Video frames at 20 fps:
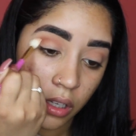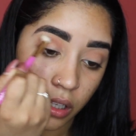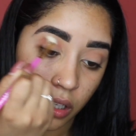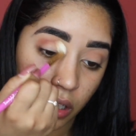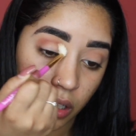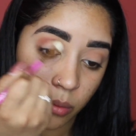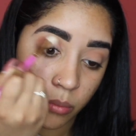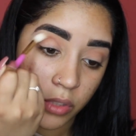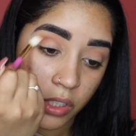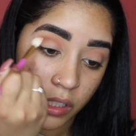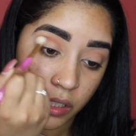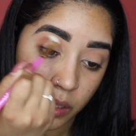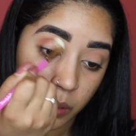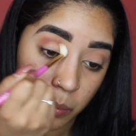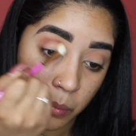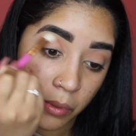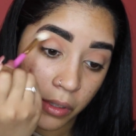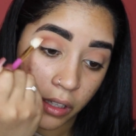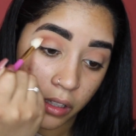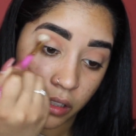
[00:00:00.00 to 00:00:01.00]
And I'm
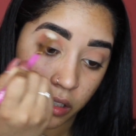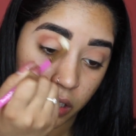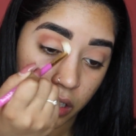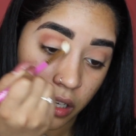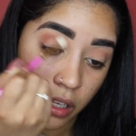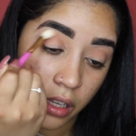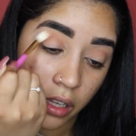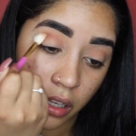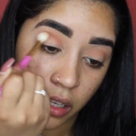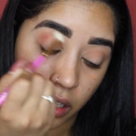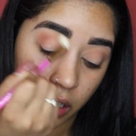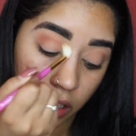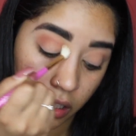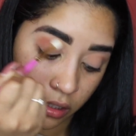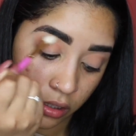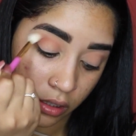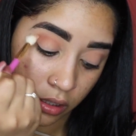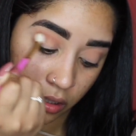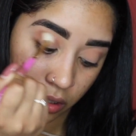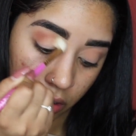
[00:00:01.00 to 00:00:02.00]
just blending it
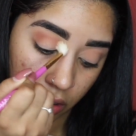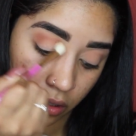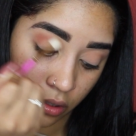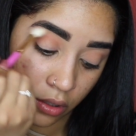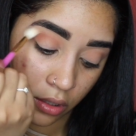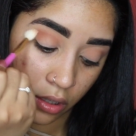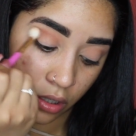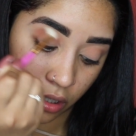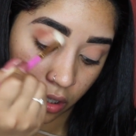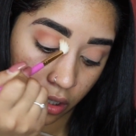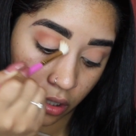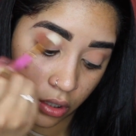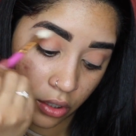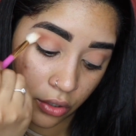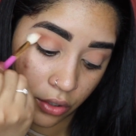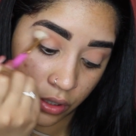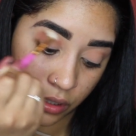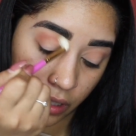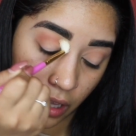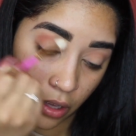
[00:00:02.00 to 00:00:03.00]
into the
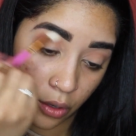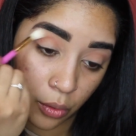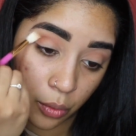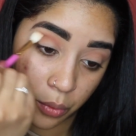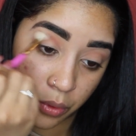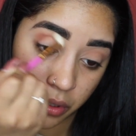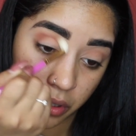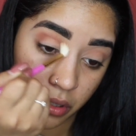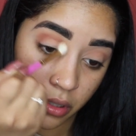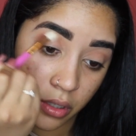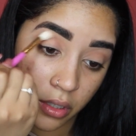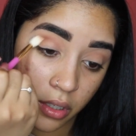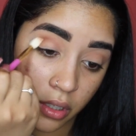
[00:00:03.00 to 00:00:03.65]
color Saddlewood,